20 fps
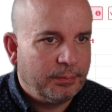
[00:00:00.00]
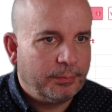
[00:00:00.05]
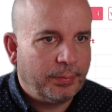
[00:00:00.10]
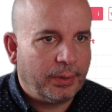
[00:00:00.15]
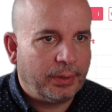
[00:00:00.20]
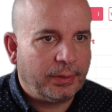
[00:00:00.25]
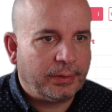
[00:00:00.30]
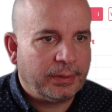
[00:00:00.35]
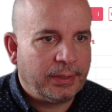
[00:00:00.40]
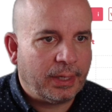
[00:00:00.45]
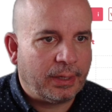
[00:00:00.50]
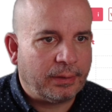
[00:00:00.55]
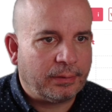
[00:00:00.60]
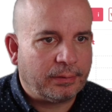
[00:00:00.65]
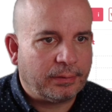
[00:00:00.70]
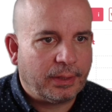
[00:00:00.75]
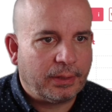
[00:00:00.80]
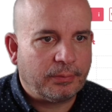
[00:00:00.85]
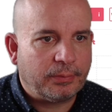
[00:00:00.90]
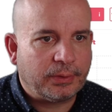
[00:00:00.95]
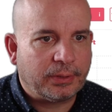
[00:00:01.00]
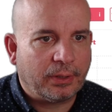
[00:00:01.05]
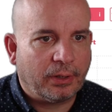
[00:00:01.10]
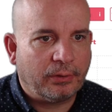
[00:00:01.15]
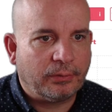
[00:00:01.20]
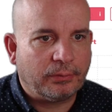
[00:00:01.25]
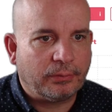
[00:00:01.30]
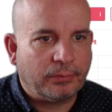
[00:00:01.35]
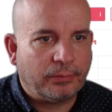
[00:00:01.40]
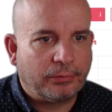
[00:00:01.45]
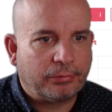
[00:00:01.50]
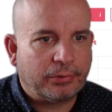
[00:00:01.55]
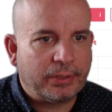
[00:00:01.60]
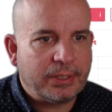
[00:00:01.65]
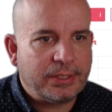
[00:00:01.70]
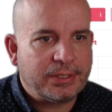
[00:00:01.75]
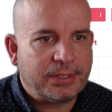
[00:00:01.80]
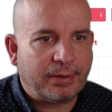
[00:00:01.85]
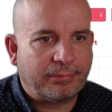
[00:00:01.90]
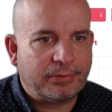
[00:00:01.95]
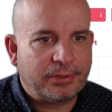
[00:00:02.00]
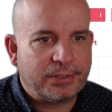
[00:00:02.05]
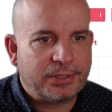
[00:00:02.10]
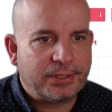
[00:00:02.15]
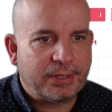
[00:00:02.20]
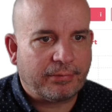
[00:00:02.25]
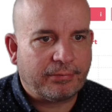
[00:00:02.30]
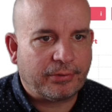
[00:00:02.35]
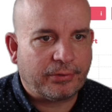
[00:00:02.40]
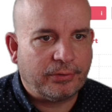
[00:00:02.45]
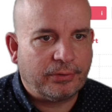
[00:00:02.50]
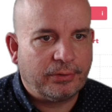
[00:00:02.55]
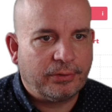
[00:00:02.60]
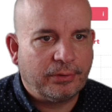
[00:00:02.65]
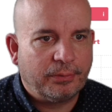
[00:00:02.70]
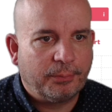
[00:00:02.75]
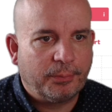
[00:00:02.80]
But yeah, there we go. 377